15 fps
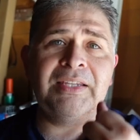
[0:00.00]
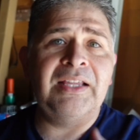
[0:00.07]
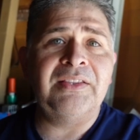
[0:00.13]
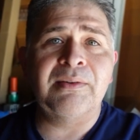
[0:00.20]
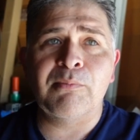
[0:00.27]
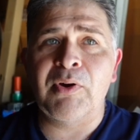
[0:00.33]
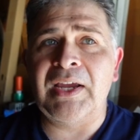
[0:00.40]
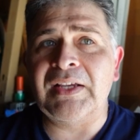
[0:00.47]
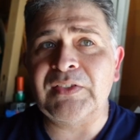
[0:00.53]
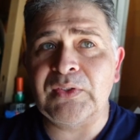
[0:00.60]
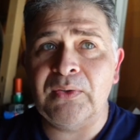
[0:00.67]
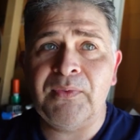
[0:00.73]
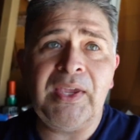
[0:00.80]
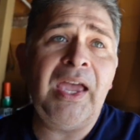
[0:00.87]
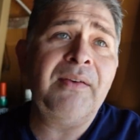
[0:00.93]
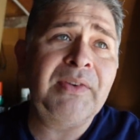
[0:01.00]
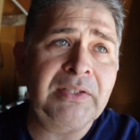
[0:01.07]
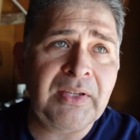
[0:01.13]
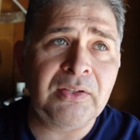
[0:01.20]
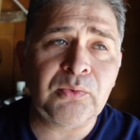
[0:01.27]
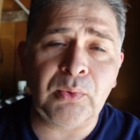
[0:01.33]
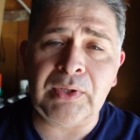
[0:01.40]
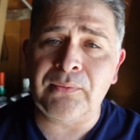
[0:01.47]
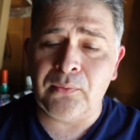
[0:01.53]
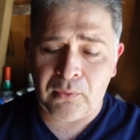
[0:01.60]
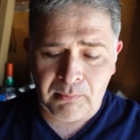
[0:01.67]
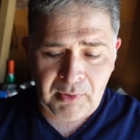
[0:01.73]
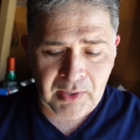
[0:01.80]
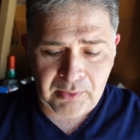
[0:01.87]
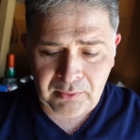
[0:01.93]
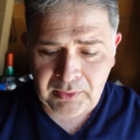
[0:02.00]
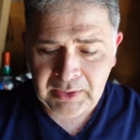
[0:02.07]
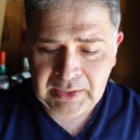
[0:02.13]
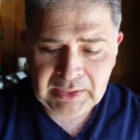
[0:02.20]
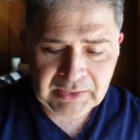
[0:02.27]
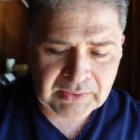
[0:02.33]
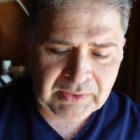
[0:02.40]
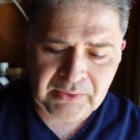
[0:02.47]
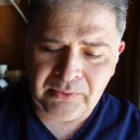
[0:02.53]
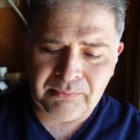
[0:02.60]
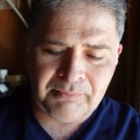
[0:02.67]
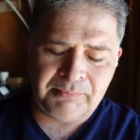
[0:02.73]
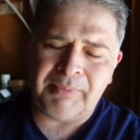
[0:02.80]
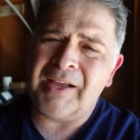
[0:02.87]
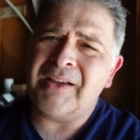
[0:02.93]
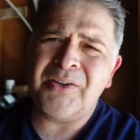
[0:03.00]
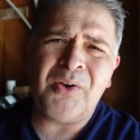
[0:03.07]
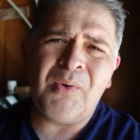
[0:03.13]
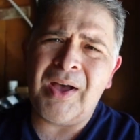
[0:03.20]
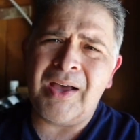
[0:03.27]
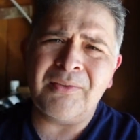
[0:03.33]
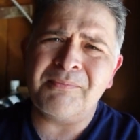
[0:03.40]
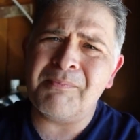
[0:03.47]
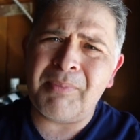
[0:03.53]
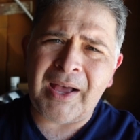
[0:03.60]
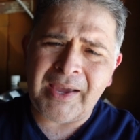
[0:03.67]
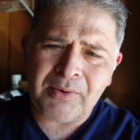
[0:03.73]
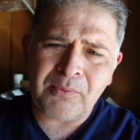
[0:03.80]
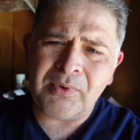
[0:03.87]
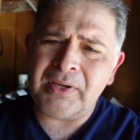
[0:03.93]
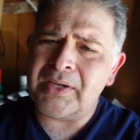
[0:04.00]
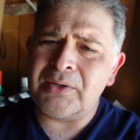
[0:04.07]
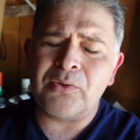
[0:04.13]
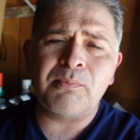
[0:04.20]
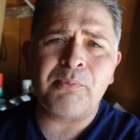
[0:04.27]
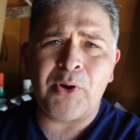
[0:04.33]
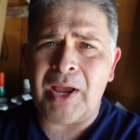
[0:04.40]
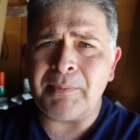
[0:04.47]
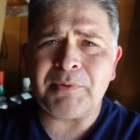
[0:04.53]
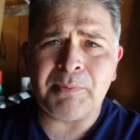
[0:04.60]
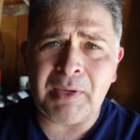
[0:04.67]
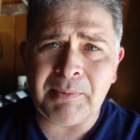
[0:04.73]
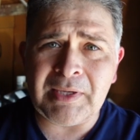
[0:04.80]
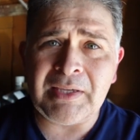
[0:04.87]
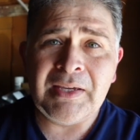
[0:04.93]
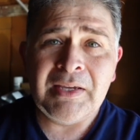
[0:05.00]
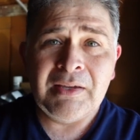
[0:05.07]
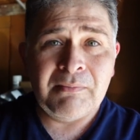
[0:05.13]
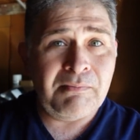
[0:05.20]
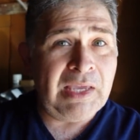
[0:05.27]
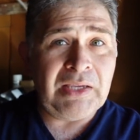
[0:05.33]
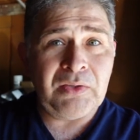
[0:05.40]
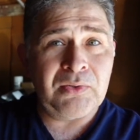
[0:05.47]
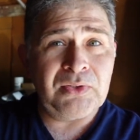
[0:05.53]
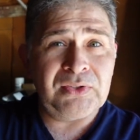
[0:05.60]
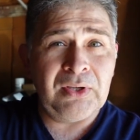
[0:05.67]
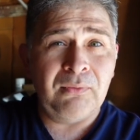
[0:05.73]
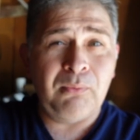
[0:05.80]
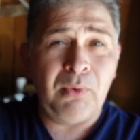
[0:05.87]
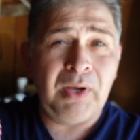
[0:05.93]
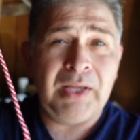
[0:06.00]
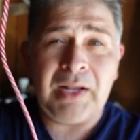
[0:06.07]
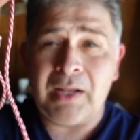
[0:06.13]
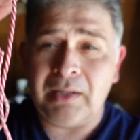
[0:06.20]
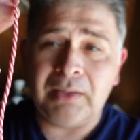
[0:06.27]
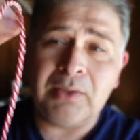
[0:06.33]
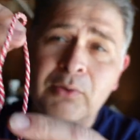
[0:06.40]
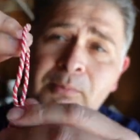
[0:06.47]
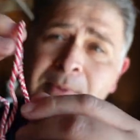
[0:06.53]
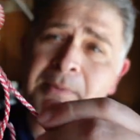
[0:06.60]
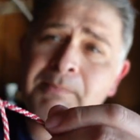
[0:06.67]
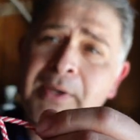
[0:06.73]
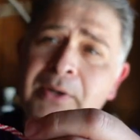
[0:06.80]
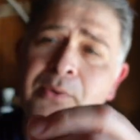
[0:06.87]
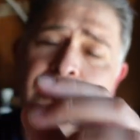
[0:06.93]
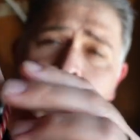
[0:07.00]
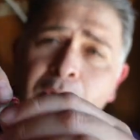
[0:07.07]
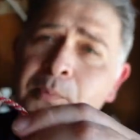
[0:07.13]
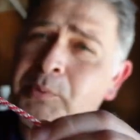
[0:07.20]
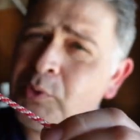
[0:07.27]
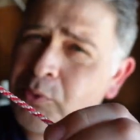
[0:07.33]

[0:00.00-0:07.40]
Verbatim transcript: tend to break. So if you have a 1024 model, you know, buy, go out and buy one or perhaps maybe make yourself one out of a little bit better rope.